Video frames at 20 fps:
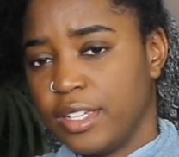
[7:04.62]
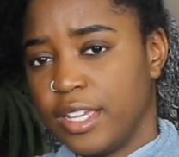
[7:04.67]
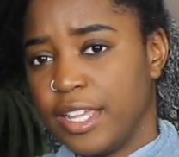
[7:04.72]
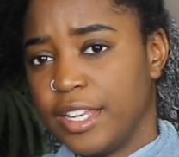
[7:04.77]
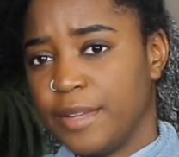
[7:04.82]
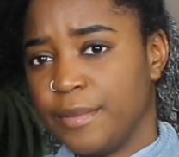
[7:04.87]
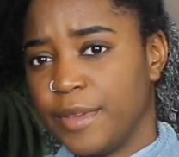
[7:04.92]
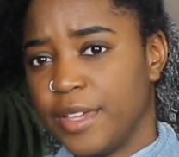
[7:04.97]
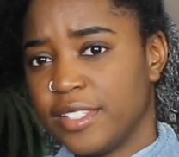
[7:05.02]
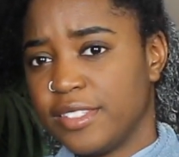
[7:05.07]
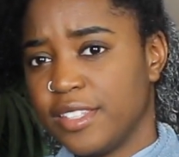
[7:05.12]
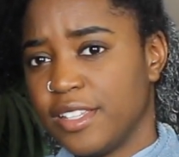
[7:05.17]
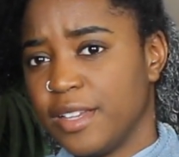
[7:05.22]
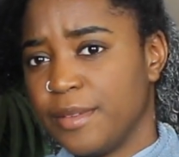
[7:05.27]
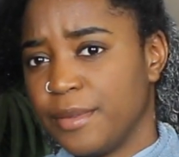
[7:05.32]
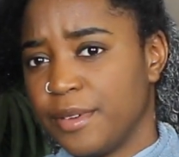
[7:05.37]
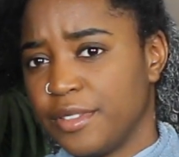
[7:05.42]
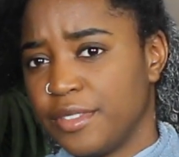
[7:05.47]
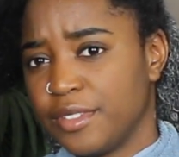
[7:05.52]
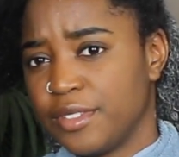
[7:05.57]
And the best thing
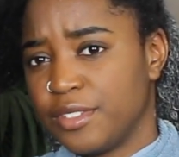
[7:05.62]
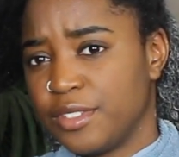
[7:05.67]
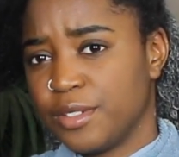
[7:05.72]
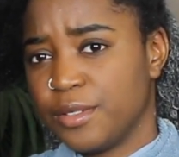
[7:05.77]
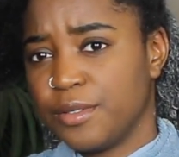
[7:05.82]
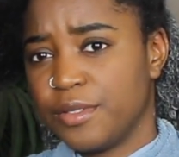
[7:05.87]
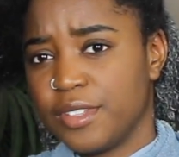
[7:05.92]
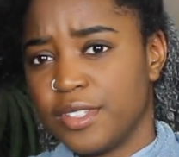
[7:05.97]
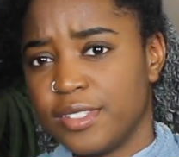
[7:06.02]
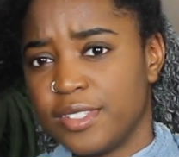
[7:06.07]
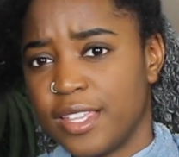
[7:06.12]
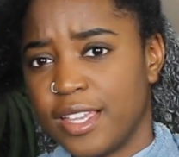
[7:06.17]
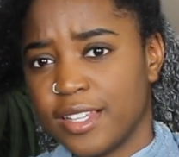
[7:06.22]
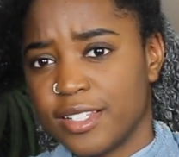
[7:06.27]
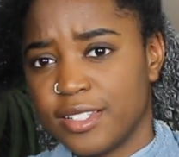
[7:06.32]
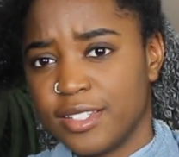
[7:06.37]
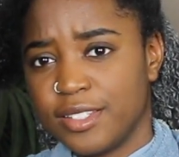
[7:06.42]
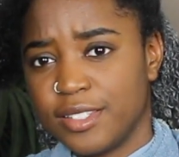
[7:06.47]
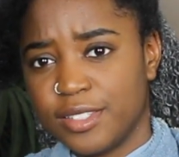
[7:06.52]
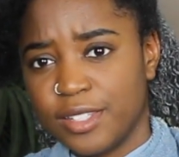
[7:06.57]
about this too, this
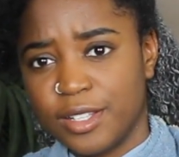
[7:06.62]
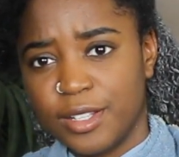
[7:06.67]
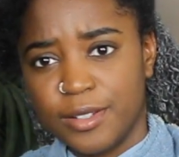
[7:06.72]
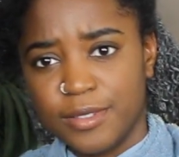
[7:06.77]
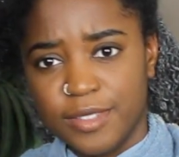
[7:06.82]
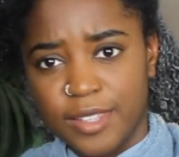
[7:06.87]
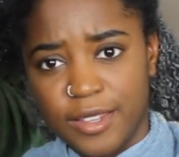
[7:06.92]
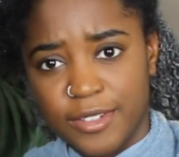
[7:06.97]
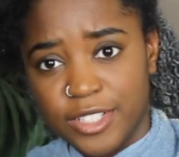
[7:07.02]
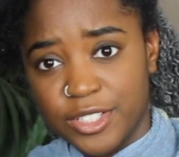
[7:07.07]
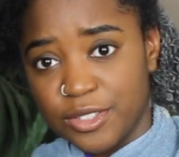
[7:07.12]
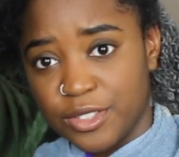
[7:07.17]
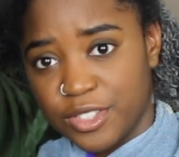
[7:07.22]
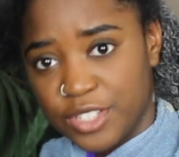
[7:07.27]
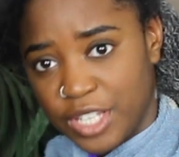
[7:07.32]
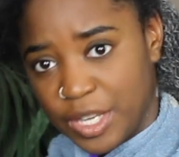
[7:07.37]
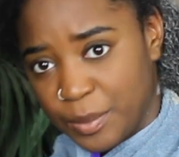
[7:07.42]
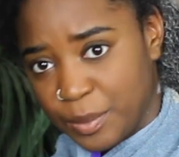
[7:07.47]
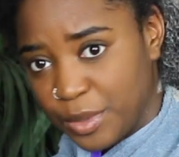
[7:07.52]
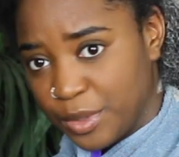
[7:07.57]
actually serves as your
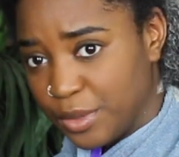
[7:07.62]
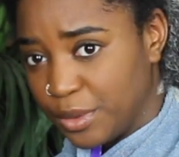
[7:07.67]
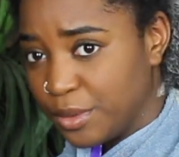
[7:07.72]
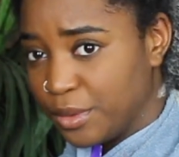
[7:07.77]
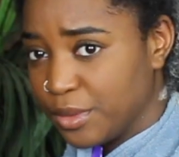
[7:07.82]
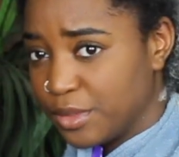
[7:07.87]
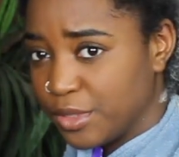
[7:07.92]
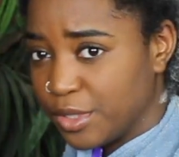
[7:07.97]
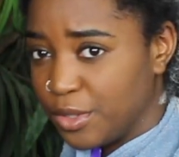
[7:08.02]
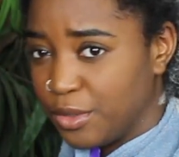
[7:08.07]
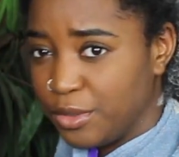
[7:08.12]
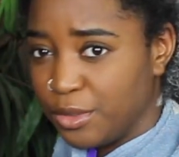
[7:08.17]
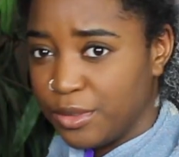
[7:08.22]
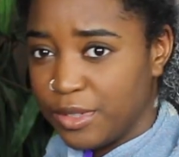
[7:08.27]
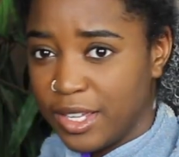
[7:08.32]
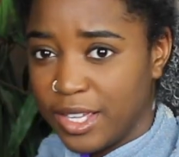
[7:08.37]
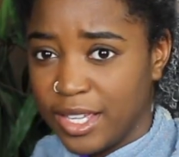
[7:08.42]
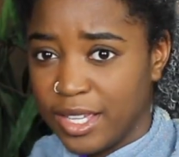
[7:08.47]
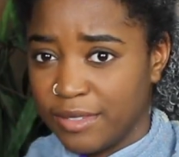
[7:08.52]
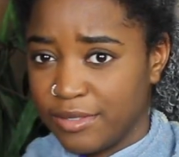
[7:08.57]
shampoo, so you do
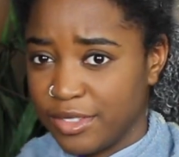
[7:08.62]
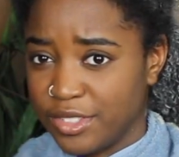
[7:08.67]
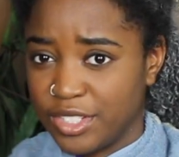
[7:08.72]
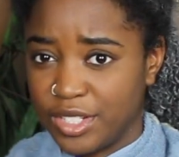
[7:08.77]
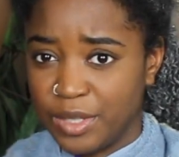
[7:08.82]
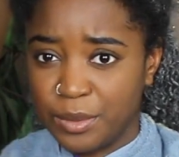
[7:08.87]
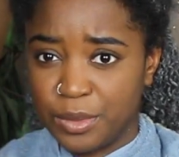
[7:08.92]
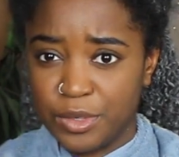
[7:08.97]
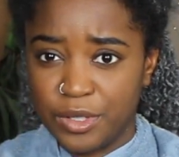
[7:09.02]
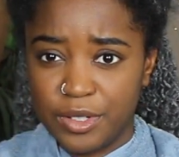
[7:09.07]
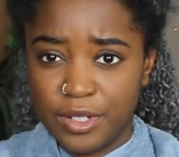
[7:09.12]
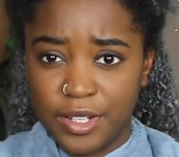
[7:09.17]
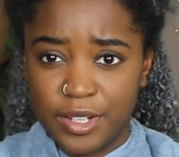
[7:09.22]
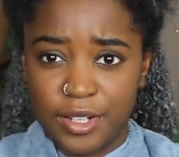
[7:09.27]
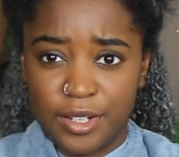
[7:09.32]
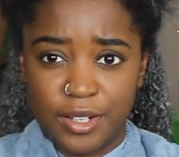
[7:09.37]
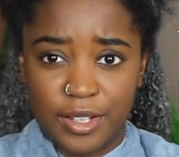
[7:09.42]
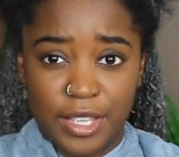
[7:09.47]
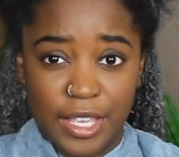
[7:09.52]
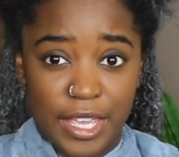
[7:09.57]
not have to shampoo your
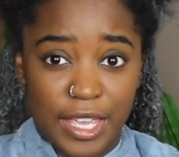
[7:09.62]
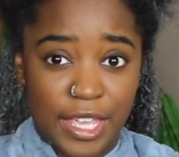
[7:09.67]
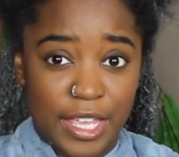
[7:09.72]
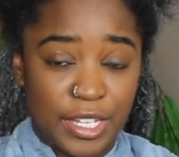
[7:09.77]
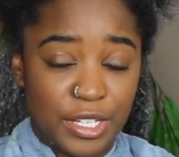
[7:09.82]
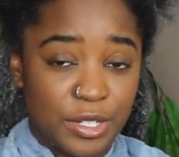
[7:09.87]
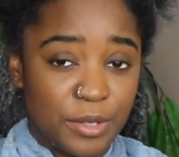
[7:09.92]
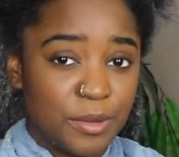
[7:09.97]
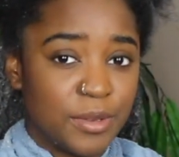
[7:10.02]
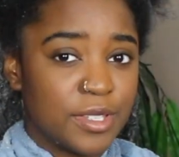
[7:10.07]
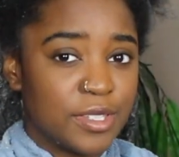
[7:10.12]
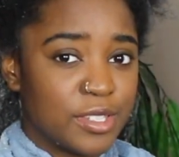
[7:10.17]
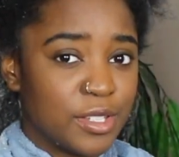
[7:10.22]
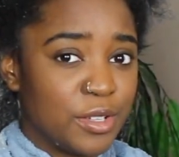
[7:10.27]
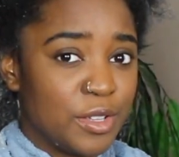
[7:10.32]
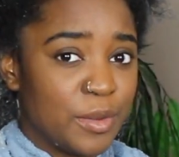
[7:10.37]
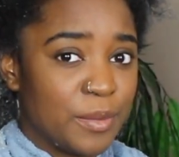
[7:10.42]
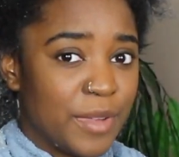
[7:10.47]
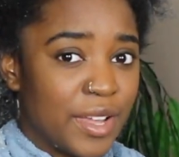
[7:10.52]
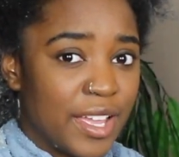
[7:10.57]
hair. In doing so,
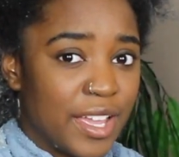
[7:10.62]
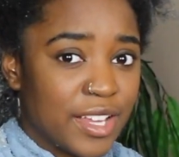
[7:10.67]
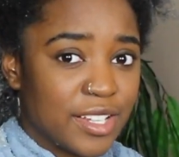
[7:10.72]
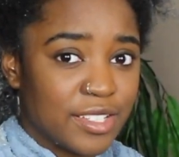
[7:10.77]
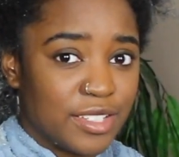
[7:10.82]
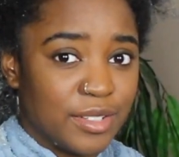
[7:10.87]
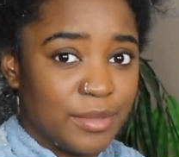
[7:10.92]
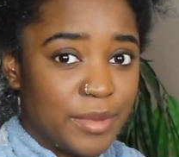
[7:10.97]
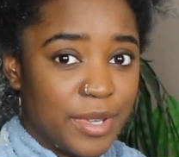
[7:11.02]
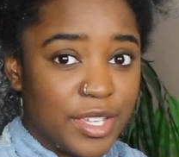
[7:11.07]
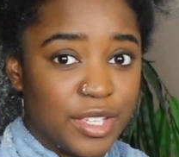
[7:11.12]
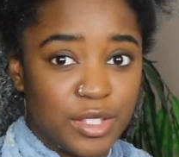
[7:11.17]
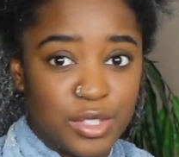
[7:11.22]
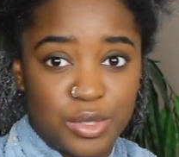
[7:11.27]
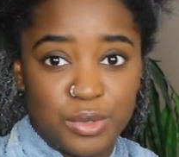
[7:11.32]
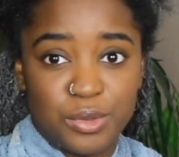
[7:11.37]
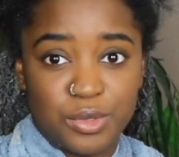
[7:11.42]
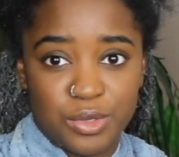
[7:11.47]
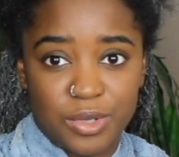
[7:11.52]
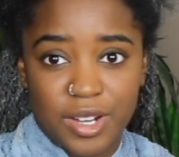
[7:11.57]
you might actually make it
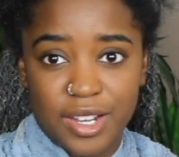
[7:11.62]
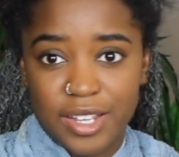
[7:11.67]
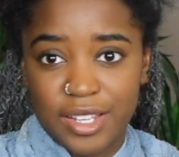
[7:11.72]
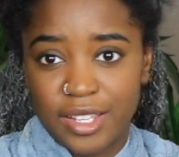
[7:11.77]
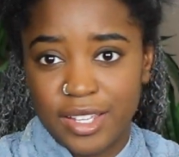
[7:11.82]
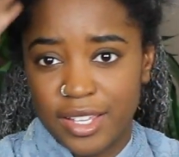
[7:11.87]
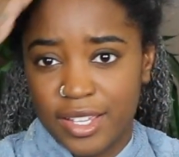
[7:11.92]
too dry.